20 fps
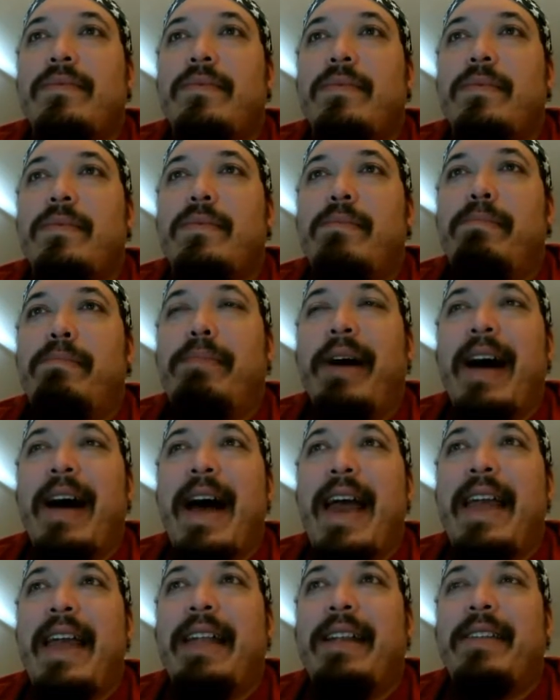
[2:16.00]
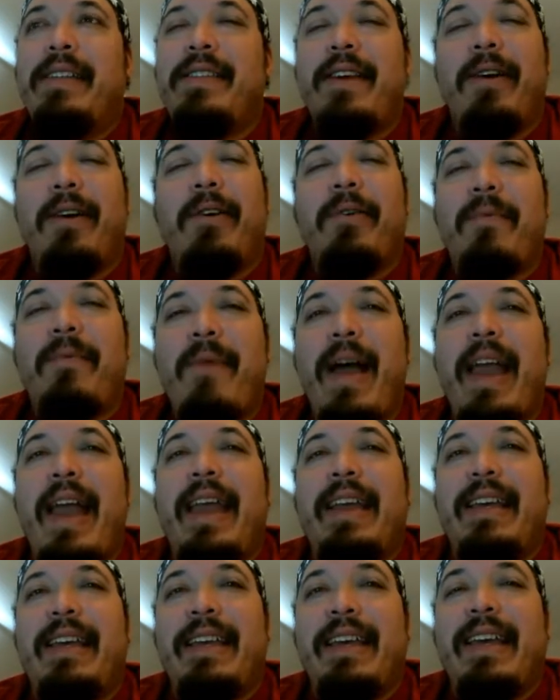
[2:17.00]
but the
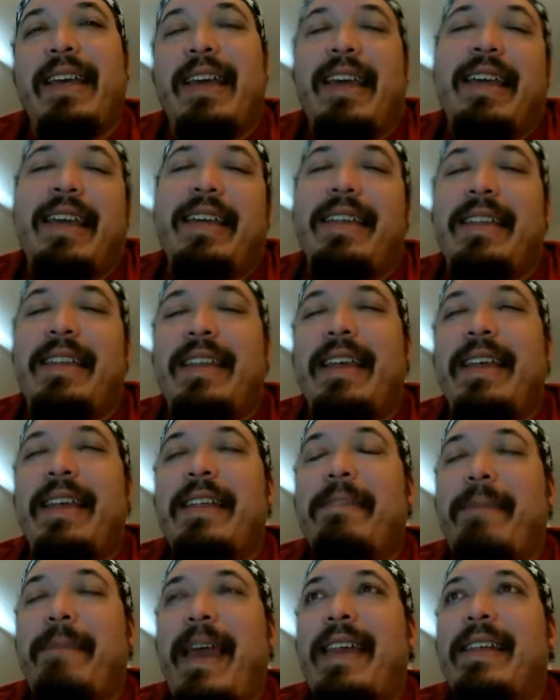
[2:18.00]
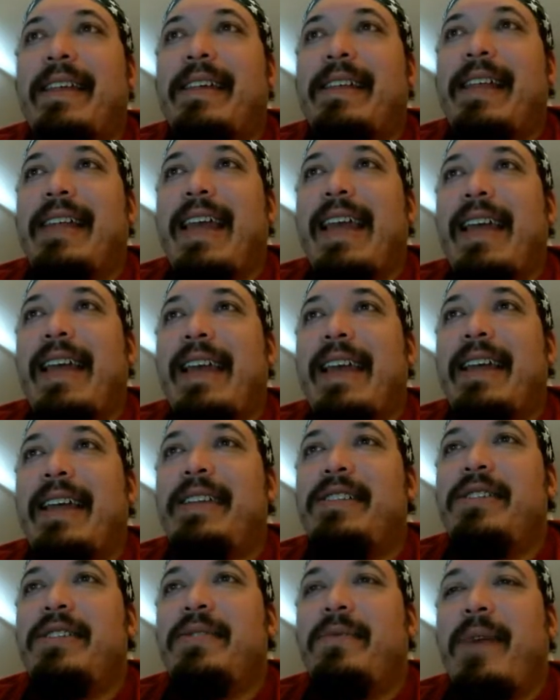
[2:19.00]
alt-right is basically
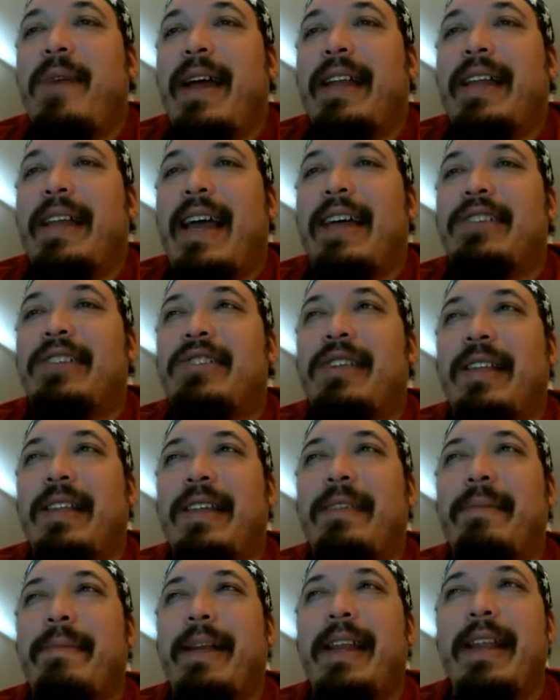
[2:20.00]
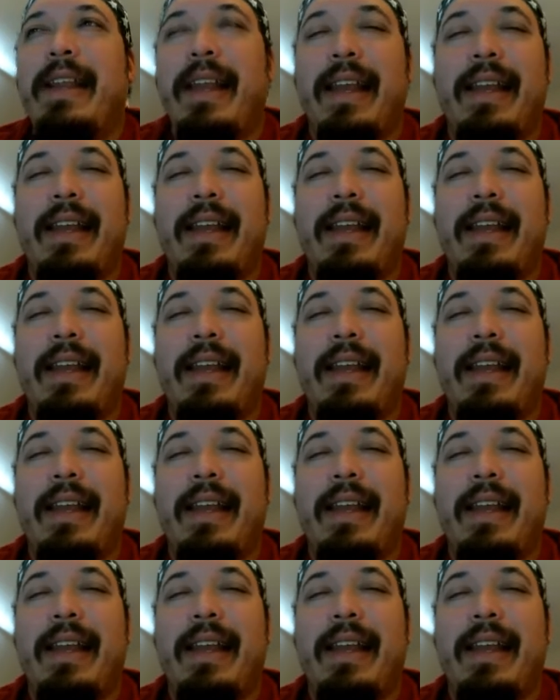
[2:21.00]
into white nationalism, and it